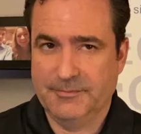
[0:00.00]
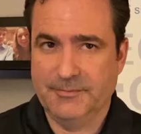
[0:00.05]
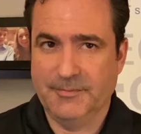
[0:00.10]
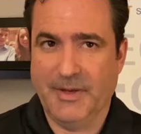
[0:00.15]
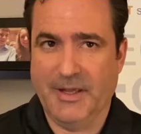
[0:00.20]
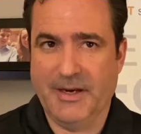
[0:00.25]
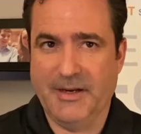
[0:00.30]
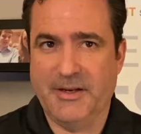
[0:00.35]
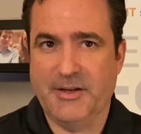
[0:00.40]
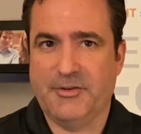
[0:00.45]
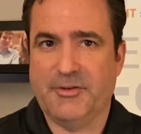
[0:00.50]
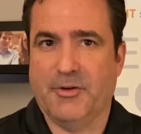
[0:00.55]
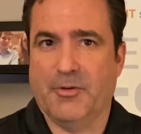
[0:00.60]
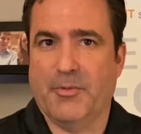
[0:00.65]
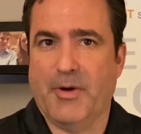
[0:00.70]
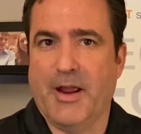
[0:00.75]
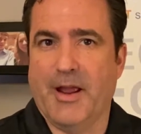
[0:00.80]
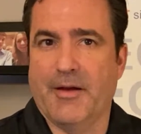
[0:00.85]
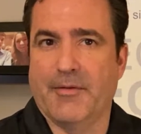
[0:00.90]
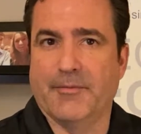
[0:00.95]
and additional
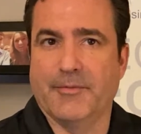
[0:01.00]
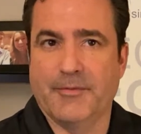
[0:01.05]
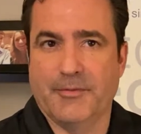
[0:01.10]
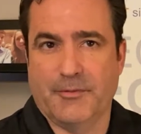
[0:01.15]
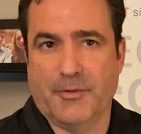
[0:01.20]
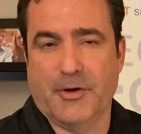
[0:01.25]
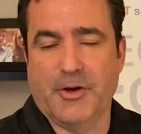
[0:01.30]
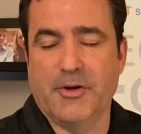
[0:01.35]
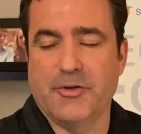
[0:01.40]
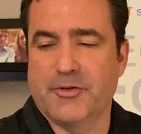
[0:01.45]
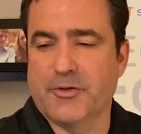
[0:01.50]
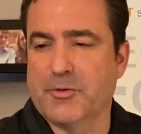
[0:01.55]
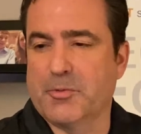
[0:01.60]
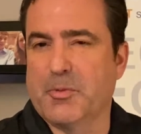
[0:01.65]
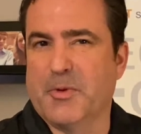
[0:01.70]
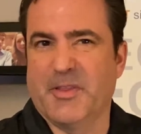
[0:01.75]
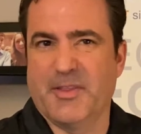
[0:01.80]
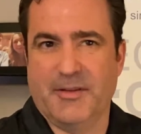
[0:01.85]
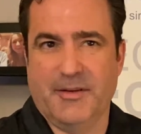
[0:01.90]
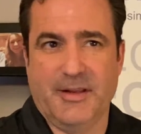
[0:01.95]
RAM for users
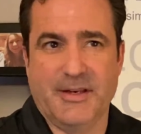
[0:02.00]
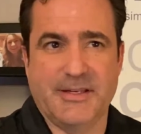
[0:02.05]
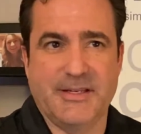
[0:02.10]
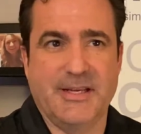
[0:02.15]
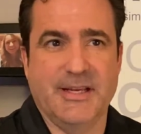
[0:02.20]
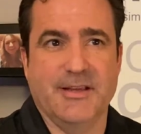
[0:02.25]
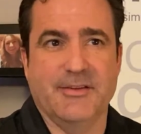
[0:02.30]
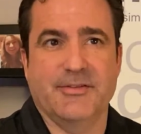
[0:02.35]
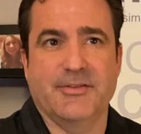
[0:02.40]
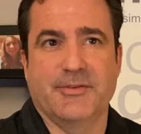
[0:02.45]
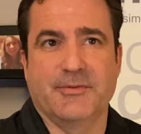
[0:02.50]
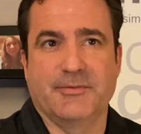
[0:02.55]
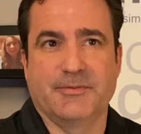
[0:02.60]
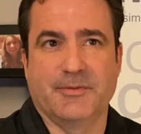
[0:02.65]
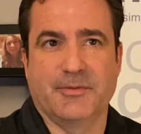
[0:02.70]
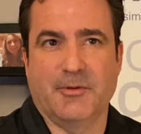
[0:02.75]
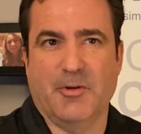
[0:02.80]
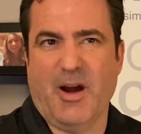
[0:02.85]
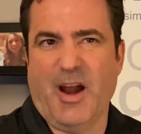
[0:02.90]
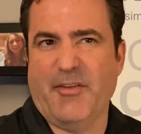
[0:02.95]
with intense
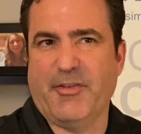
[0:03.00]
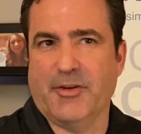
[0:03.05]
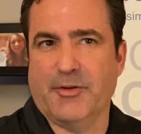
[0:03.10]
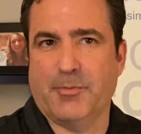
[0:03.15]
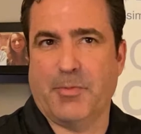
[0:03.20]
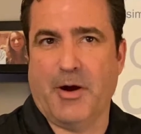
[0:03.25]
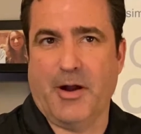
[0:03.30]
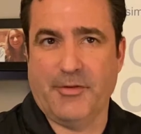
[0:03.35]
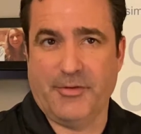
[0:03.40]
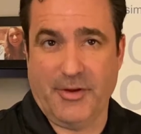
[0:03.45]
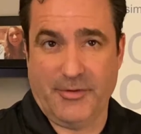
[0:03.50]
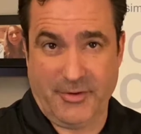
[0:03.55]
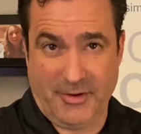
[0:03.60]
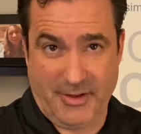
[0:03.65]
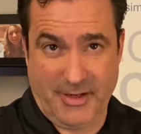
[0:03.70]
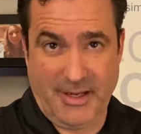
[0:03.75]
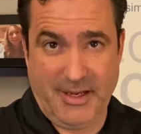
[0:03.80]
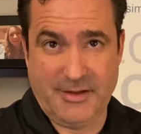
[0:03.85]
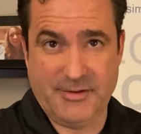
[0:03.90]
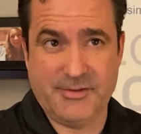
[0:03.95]
graphics processing
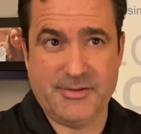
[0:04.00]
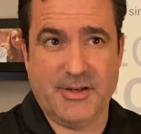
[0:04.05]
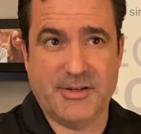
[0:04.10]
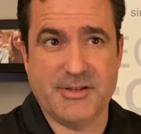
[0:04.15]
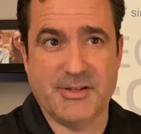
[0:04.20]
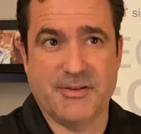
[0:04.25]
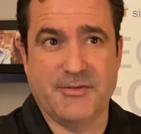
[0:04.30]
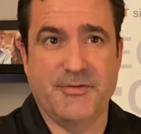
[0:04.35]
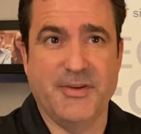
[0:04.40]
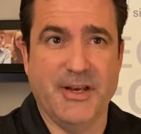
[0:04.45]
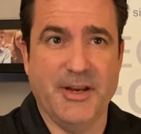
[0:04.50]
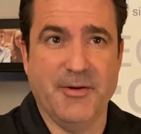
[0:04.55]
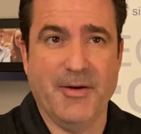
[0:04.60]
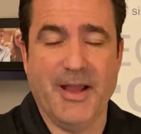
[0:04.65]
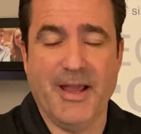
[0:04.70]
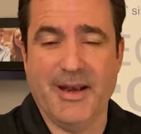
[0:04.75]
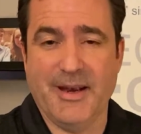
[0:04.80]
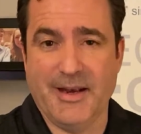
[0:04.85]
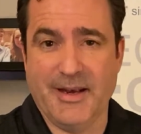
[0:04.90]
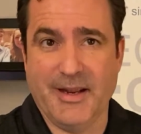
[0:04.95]
needs, such as video
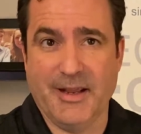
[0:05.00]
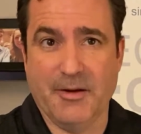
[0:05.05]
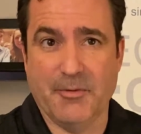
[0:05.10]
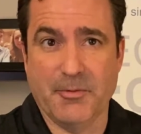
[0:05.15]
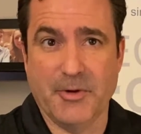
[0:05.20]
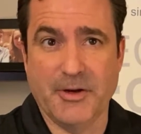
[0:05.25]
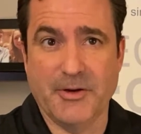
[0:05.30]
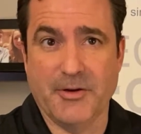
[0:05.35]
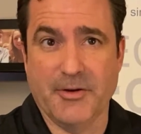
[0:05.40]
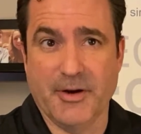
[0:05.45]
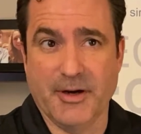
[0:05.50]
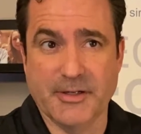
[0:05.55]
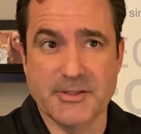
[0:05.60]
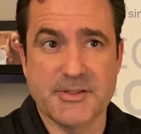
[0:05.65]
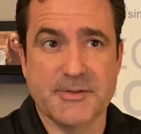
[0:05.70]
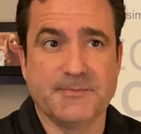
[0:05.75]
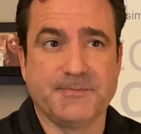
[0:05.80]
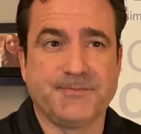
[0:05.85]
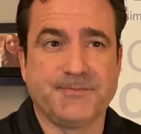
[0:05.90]
editing and renderings.